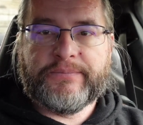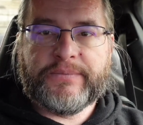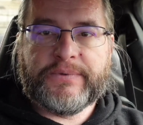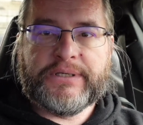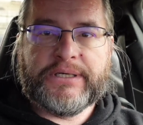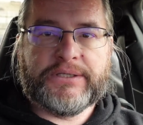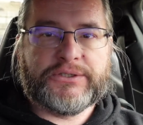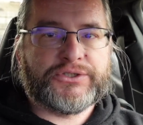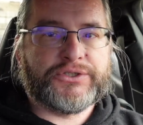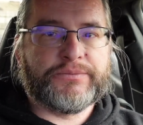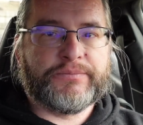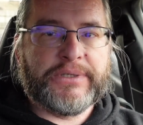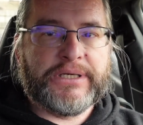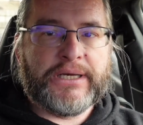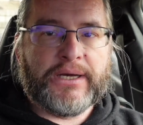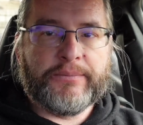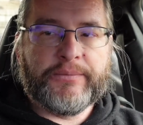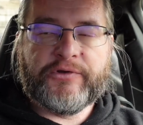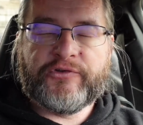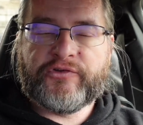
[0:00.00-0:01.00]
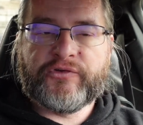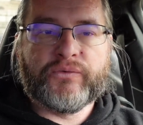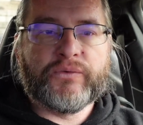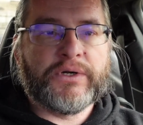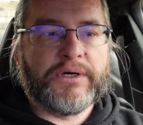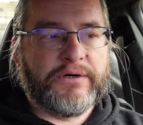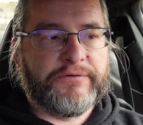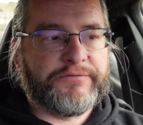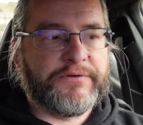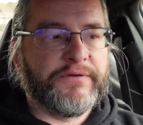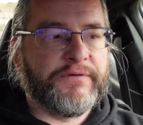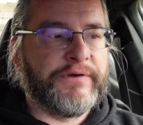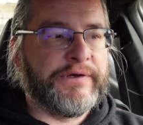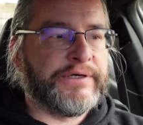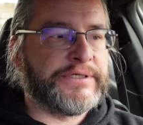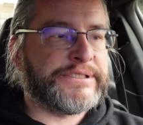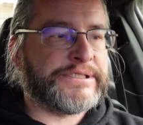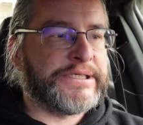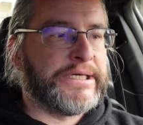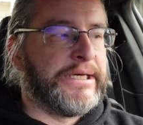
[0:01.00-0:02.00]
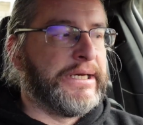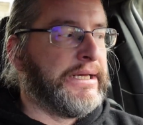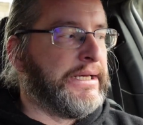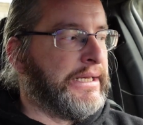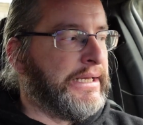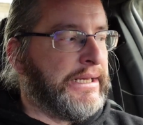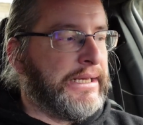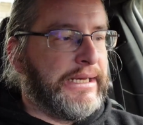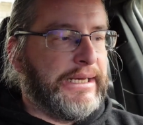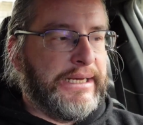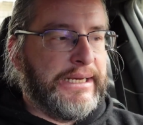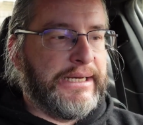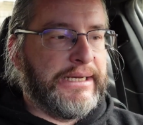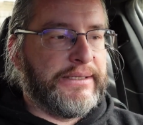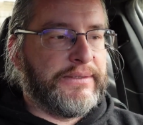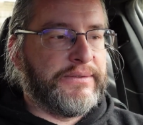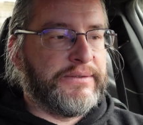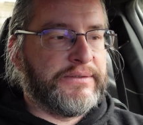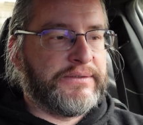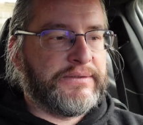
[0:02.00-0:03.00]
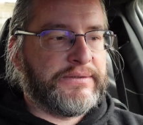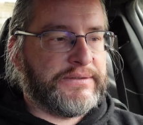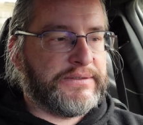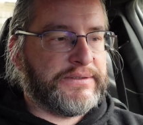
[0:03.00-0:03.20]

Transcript: that should be coming soon after this. And